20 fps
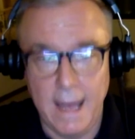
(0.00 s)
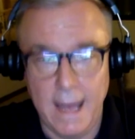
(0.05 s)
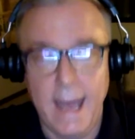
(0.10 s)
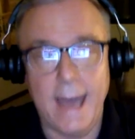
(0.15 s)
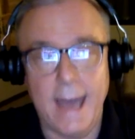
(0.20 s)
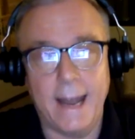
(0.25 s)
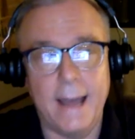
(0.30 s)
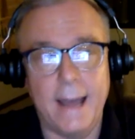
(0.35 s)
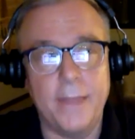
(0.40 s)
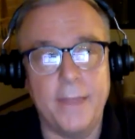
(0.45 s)

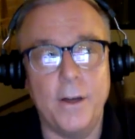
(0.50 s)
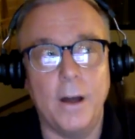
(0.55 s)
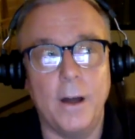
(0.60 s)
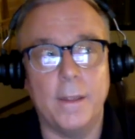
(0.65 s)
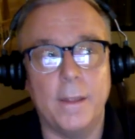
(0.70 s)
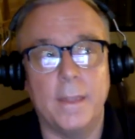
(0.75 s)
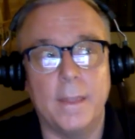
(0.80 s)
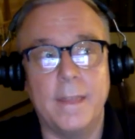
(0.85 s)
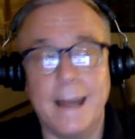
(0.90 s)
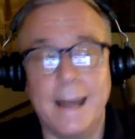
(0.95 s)
And I
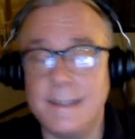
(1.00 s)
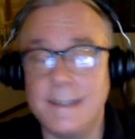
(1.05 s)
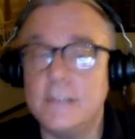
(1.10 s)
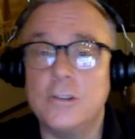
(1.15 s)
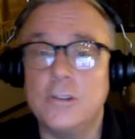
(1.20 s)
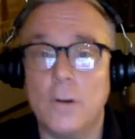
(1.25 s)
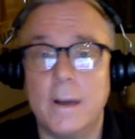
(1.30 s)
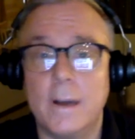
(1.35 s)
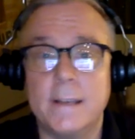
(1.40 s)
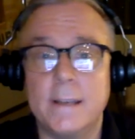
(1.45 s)
thought that's a
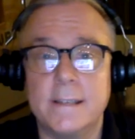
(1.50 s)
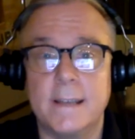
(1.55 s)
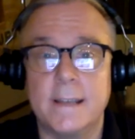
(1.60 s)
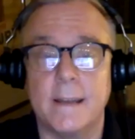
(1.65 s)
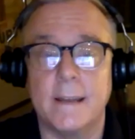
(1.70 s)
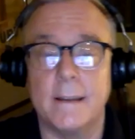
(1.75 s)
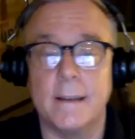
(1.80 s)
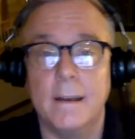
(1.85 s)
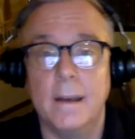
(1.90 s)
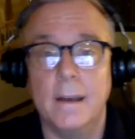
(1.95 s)
choice that
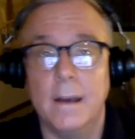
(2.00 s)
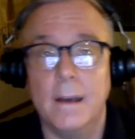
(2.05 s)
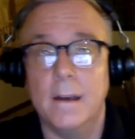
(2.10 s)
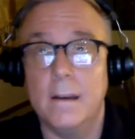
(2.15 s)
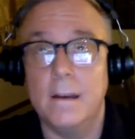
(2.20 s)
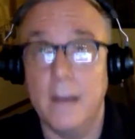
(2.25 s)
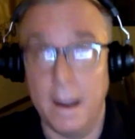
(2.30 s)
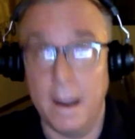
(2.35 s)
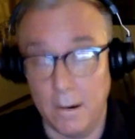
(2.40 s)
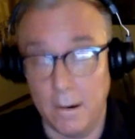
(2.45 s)

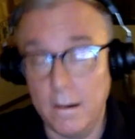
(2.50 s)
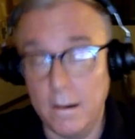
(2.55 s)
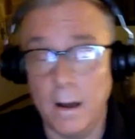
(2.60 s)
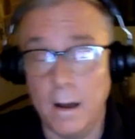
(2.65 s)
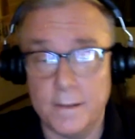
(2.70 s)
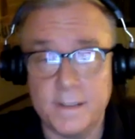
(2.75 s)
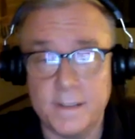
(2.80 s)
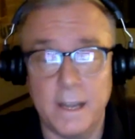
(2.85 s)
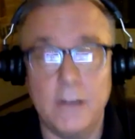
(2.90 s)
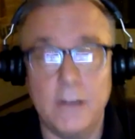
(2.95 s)

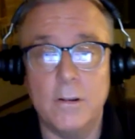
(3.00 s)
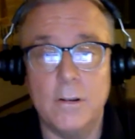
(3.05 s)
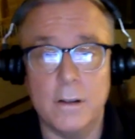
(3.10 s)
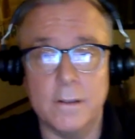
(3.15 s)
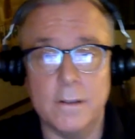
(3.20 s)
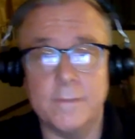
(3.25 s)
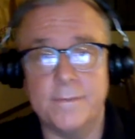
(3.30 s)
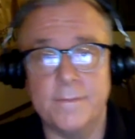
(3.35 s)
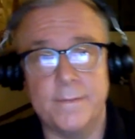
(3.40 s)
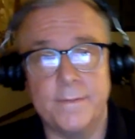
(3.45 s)
Aronofsky could
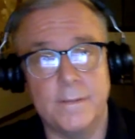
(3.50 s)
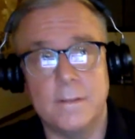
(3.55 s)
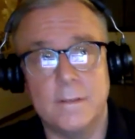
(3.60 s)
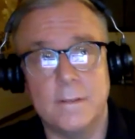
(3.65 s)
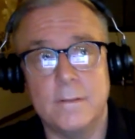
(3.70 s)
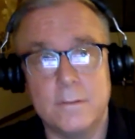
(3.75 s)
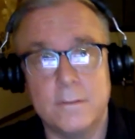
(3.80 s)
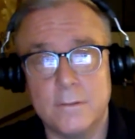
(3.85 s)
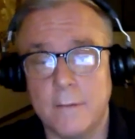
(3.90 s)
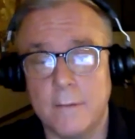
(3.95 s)
have
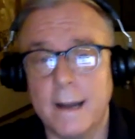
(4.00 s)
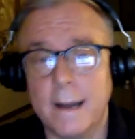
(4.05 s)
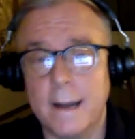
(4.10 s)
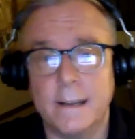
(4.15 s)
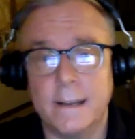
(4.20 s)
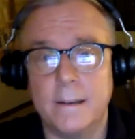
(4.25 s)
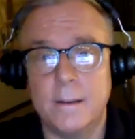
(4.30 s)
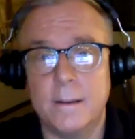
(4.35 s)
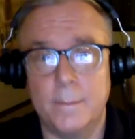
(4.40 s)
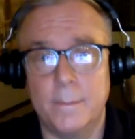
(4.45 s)

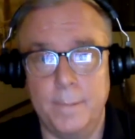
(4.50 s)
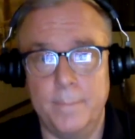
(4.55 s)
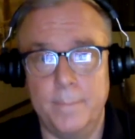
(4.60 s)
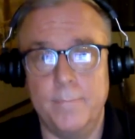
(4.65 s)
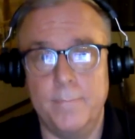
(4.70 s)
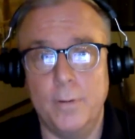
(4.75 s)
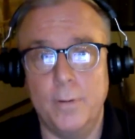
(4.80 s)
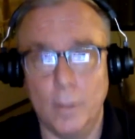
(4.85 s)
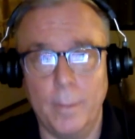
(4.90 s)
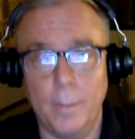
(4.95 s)
directed to
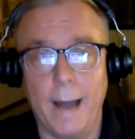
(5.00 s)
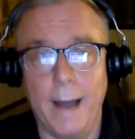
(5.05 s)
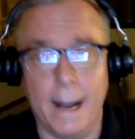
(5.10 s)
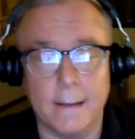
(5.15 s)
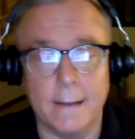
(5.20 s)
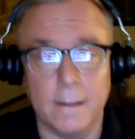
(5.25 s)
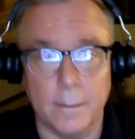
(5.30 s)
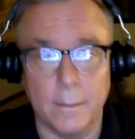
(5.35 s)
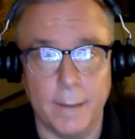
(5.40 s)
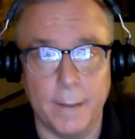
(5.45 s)
pull back a
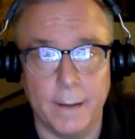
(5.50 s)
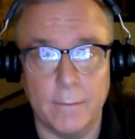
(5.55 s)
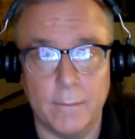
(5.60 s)
little bit.